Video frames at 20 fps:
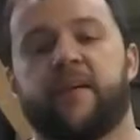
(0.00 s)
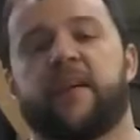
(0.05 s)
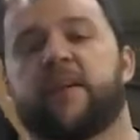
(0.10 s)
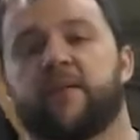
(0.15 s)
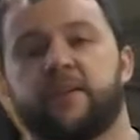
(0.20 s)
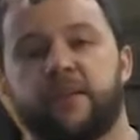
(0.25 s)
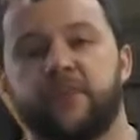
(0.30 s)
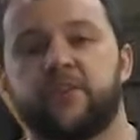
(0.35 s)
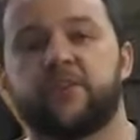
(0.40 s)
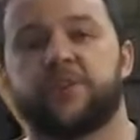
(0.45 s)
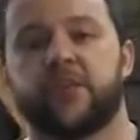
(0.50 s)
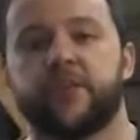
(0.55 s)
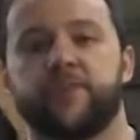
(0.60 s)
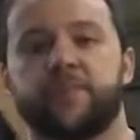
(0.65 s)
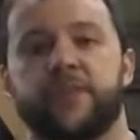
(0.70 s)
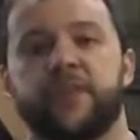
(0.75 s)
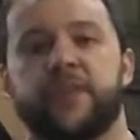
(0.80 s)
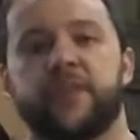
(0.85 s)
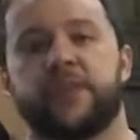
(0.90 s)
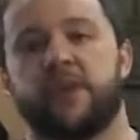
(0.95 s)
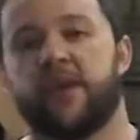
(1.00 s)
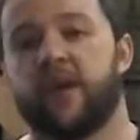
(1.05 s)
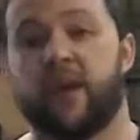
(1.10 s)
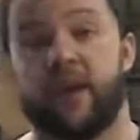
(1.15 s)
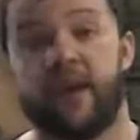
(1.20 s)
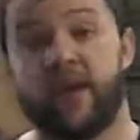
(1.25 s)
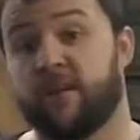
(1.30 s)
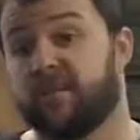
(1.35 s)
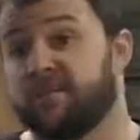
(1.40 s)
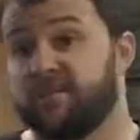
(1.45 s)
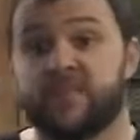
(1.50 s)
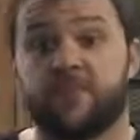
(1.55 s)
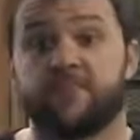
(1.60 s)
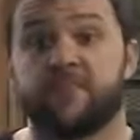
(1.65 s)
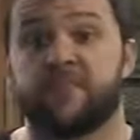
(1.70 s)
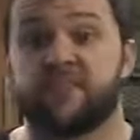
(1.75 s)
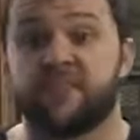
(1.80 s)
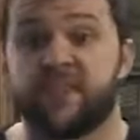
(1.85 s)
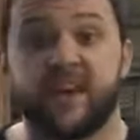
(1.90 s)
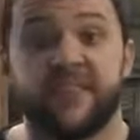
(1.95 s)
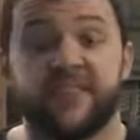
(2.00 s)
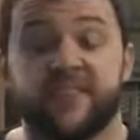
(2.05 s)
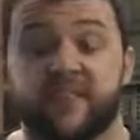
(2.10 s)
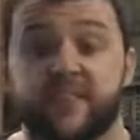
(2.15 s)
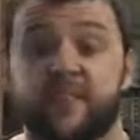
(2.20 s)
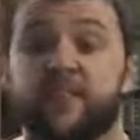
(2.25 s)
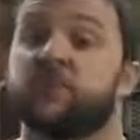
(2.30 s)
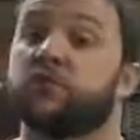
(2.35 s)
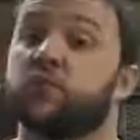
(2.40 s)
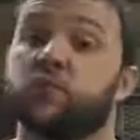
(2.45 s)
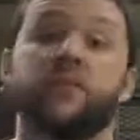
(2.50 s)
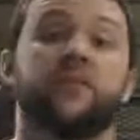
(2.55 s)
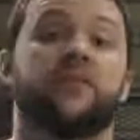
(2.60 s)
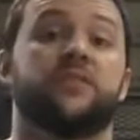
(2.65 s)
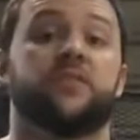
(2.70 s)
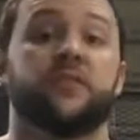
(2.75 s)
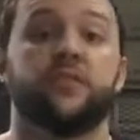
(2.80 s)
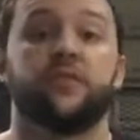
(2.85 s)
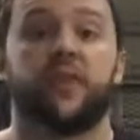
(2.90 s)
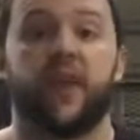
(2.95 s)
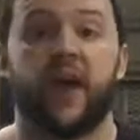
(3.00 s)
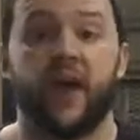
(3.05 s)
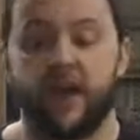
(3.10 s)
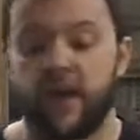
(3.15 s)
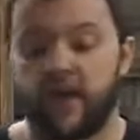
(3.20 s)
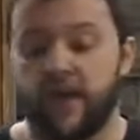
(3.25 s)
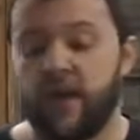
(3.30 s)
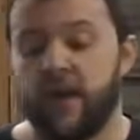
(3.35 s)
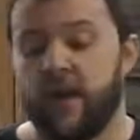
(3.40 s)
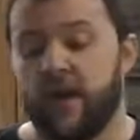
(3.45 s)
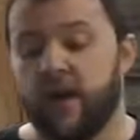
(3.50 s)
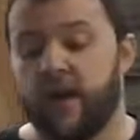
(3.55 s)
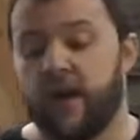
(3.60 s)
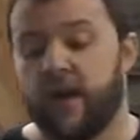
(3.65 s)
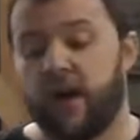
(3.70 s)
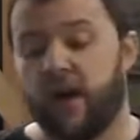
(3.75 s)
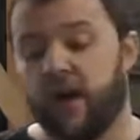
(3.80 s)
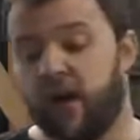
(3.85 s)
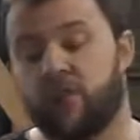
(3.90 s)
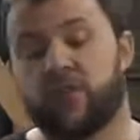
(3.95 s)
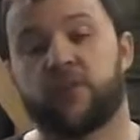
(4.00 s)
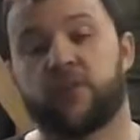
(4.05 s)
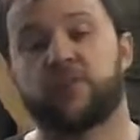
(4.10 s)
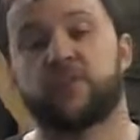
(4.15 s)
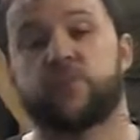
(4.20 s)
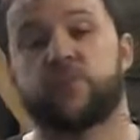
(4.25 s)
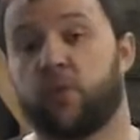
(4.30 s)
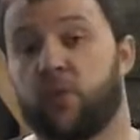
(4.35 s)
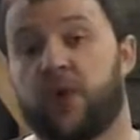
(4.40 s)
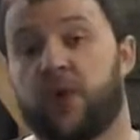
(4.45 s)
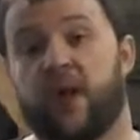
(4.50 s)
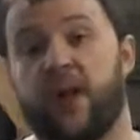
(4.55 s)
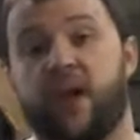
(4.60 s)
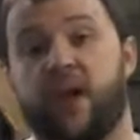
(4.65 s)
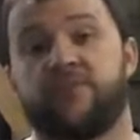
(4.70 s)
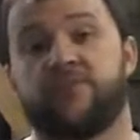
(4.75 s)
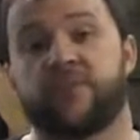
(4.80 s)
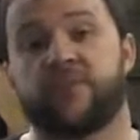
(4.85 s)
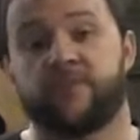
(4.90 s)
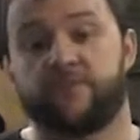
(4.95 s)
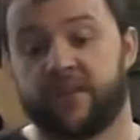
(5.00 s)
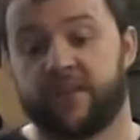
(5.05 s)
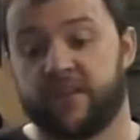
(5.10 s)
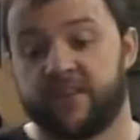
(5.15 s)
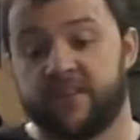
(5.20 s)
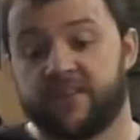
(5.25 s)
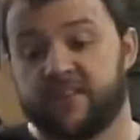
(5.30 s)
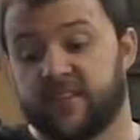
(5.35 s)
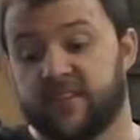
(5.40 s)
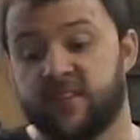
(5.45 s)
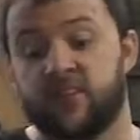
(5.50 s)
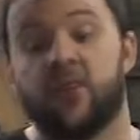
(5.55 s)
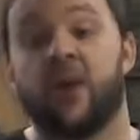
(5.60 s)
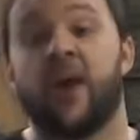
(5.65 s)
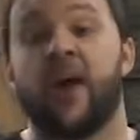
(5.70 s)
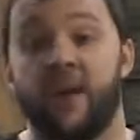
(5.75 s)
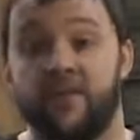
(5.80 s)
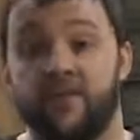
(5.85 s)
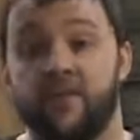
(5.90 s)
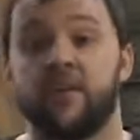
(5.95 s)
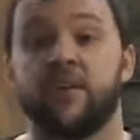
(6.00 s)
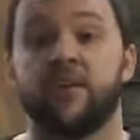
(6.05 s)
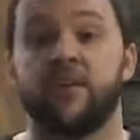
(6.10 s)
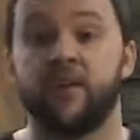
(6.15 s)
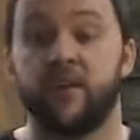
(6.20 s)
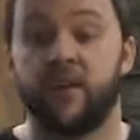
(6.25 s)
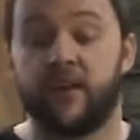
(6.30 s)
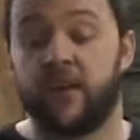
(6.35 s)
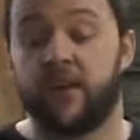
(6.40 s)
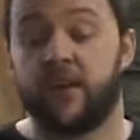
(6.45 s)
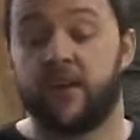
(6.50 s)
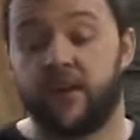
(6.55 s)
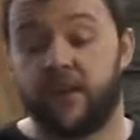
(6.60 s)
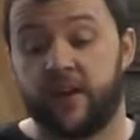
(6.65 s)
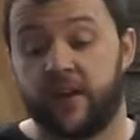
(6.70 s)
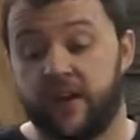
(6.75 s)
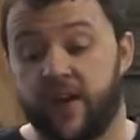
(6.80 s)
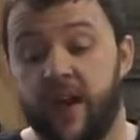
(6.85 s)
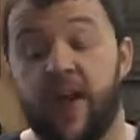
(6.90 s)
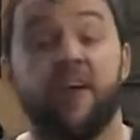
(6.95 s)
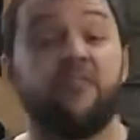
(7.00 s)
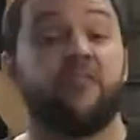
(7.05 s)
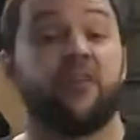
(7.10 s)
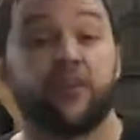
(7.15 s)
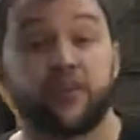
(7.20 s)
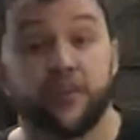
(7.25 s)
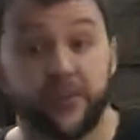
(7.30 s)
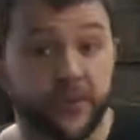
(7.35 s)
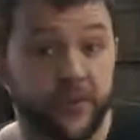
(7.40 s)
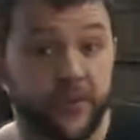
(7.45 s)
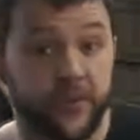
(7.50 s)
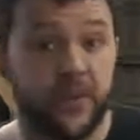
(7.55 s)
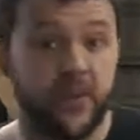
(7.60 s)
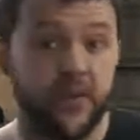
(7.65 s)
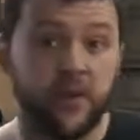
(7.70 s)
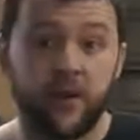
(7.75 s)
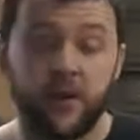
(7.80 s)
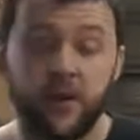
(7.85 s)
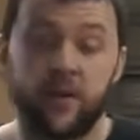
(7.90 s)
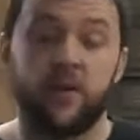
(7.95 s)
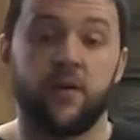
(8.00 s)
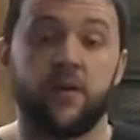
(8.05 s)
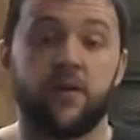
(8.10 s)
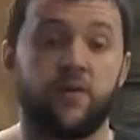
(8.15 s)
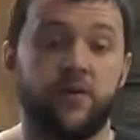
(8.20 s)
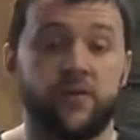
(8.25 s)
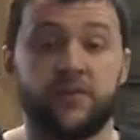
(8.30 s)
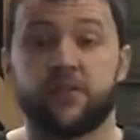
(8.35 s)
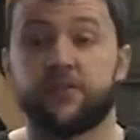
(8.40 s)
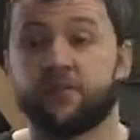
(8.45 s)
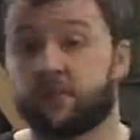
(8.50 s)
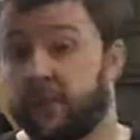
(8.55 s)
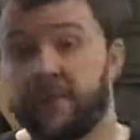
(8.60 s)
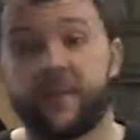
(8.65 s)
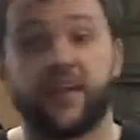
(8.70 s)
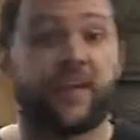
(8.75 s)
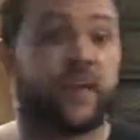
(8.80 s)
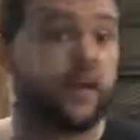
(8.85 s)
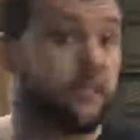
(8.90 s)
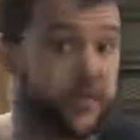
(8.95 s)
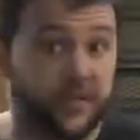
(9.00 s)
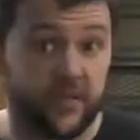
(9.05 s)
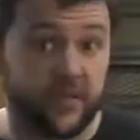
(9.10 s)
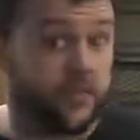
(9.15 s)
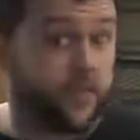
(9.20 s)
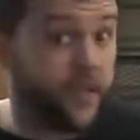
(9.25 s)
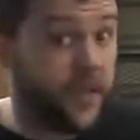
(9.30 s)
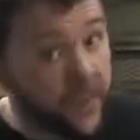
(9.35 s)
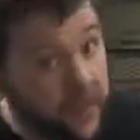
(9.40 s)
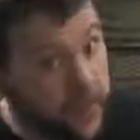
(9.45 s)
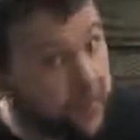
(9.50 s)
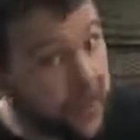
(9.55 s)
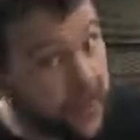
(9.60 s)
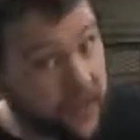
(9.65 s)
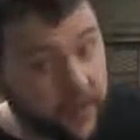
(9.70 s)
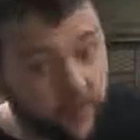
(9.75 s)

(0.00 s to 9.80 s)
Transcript: fairly cheaply, and some design centers will do that. Others want to have something that's a little heavier and heavier duty, which is when they come to somebody like